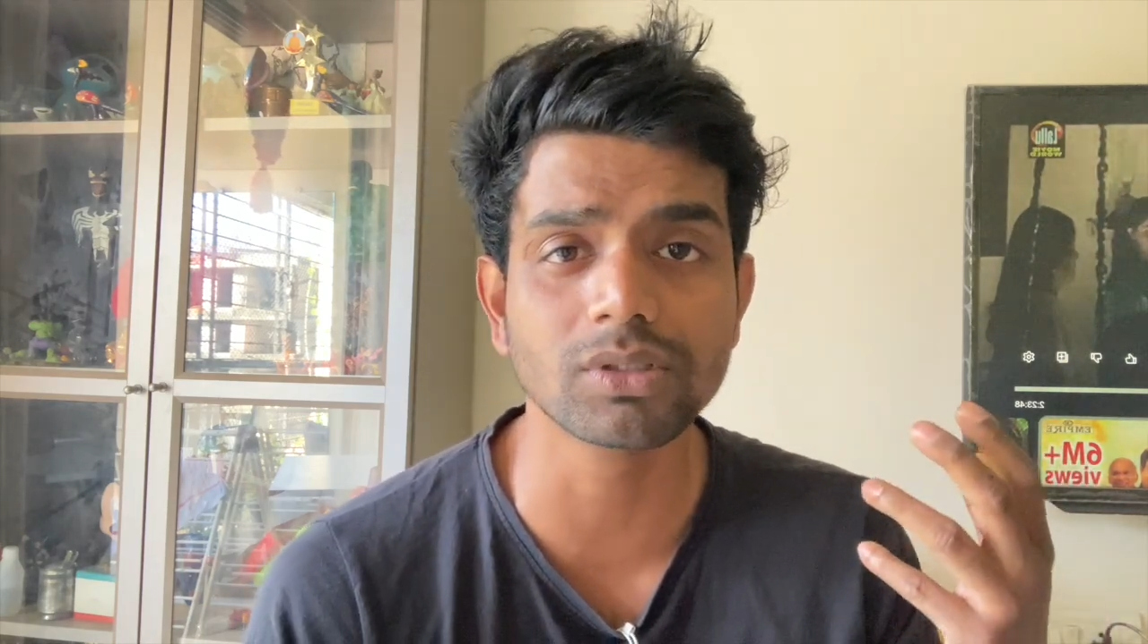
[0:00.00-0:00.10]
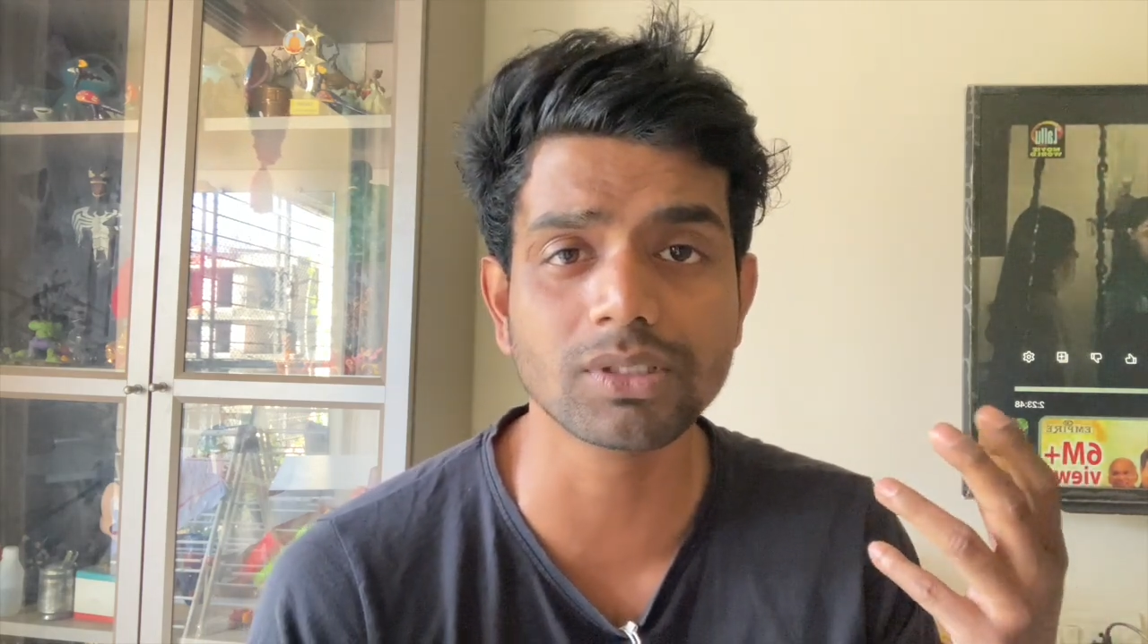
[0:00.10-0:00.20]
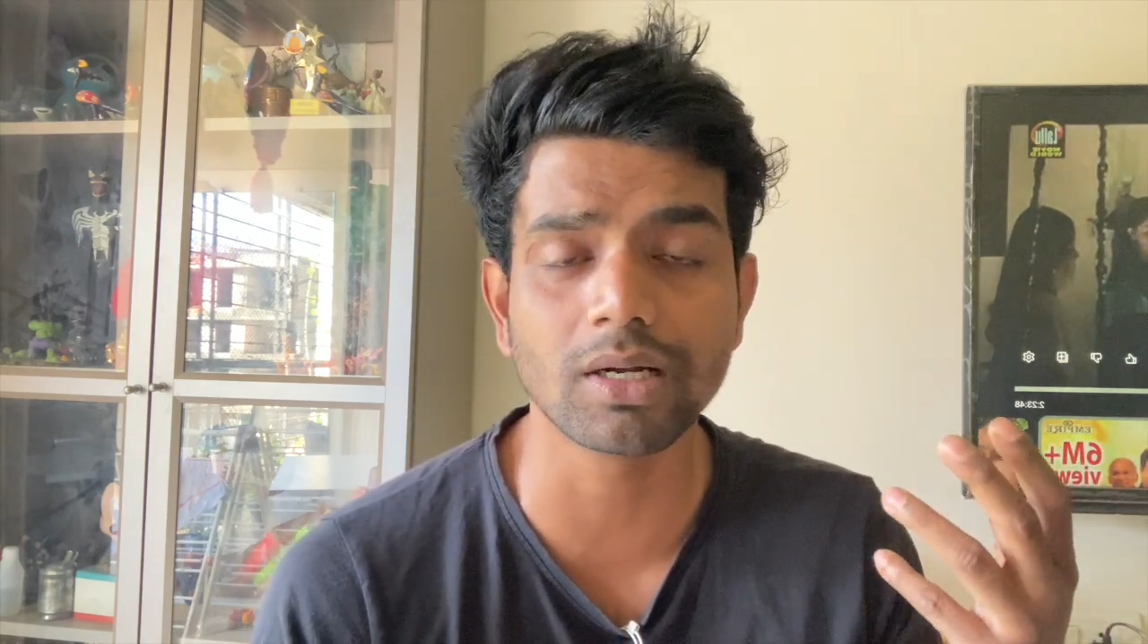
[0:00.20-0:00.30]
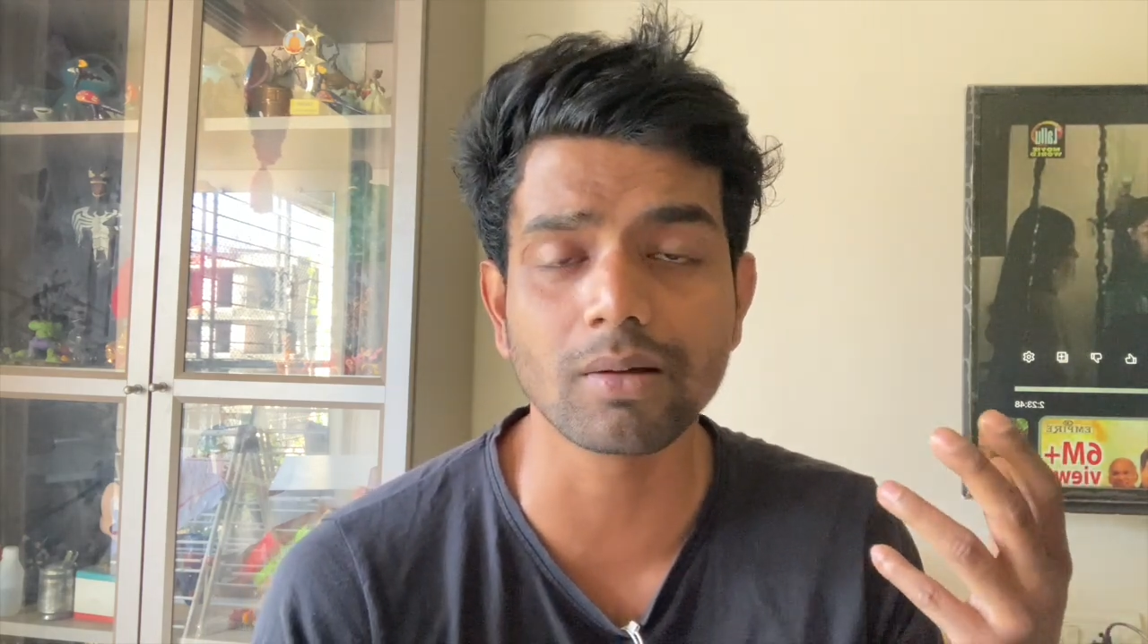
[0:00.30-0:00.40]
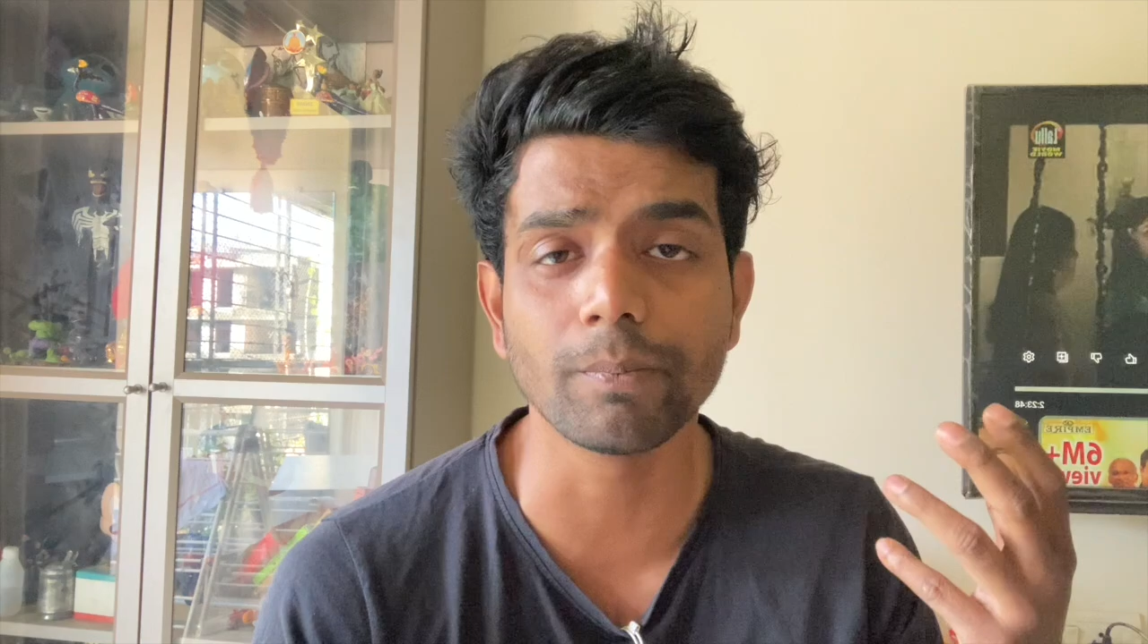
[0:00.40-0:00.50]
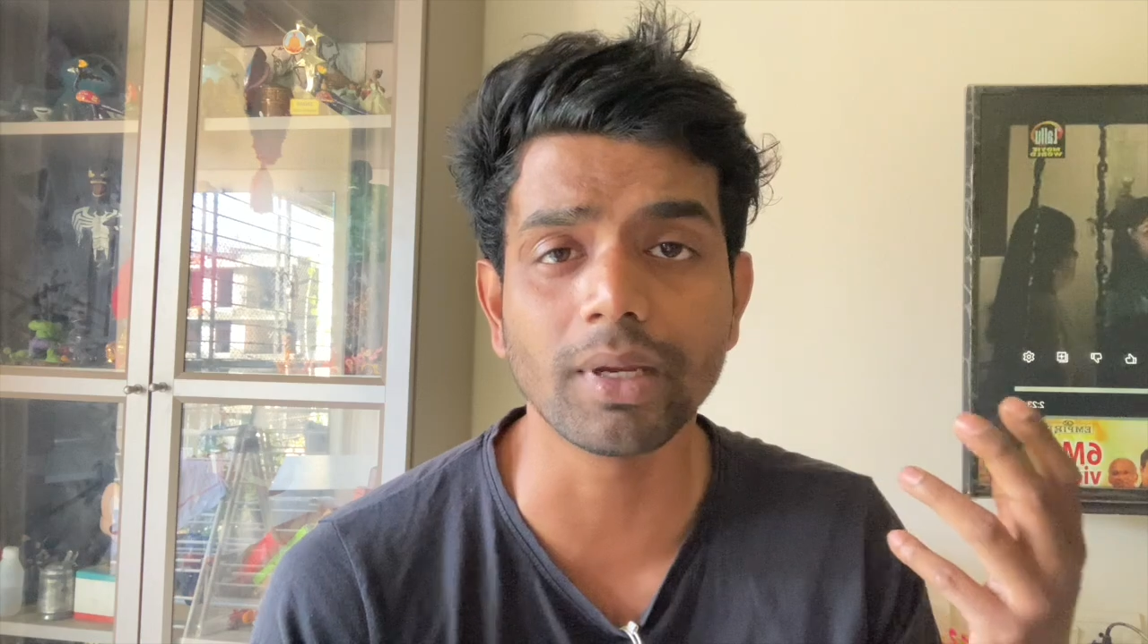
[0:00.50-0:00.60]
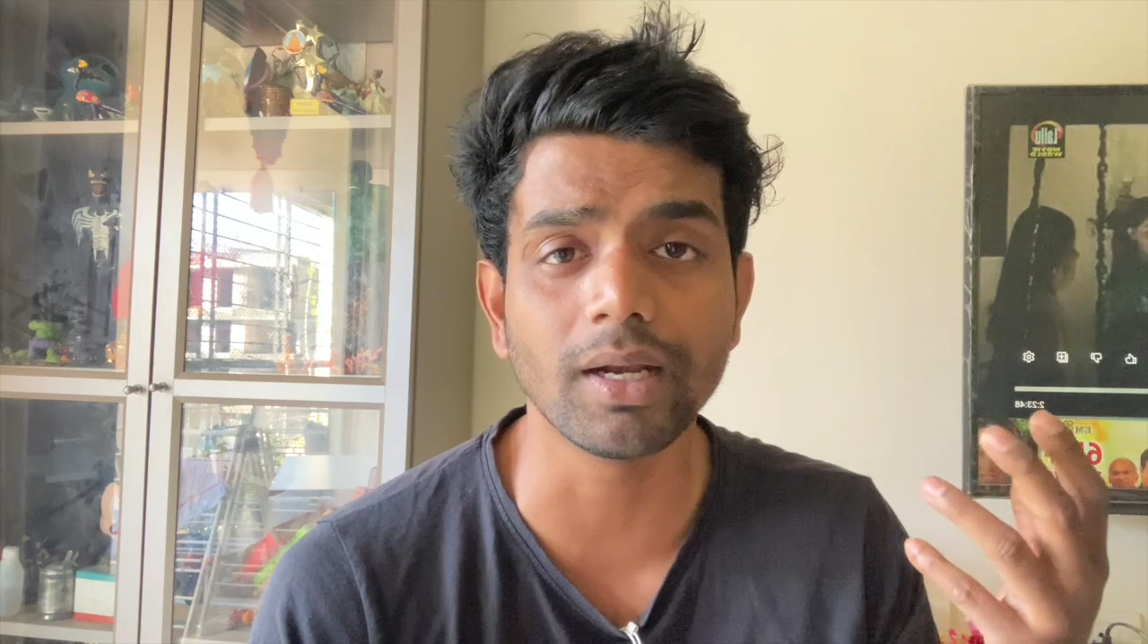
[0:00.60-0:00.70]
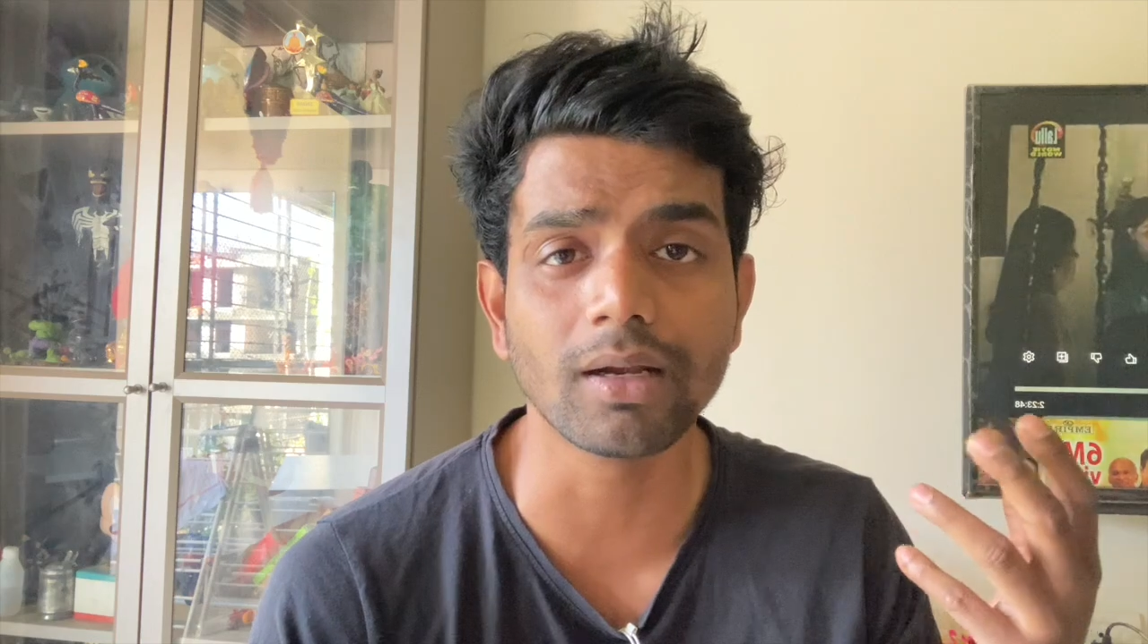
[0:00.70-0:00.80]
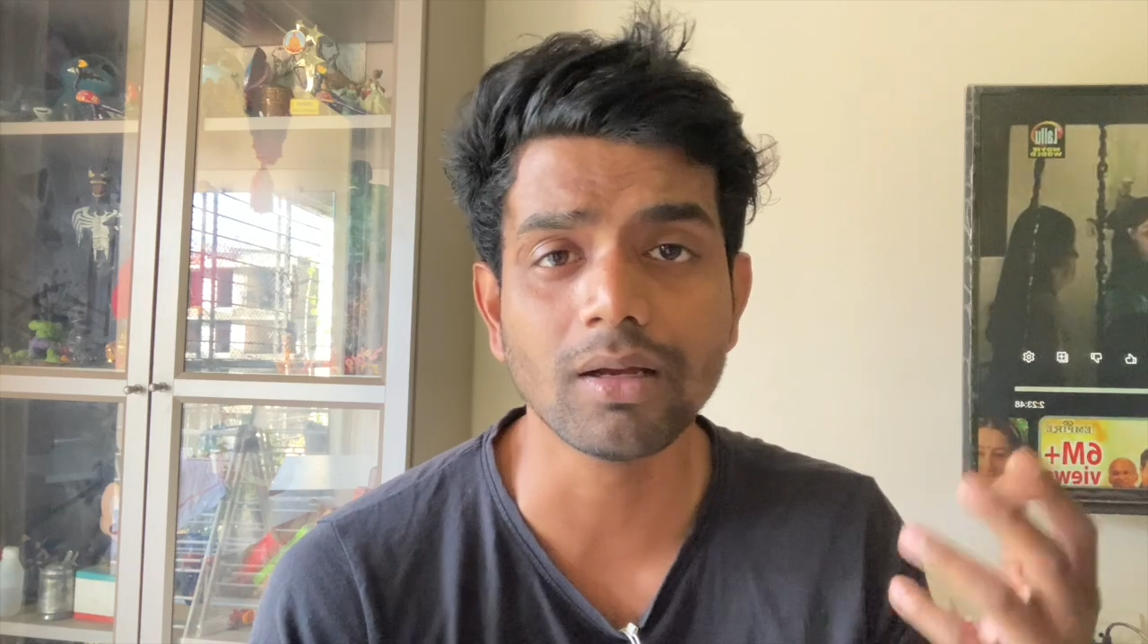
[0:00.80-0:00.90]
that are made,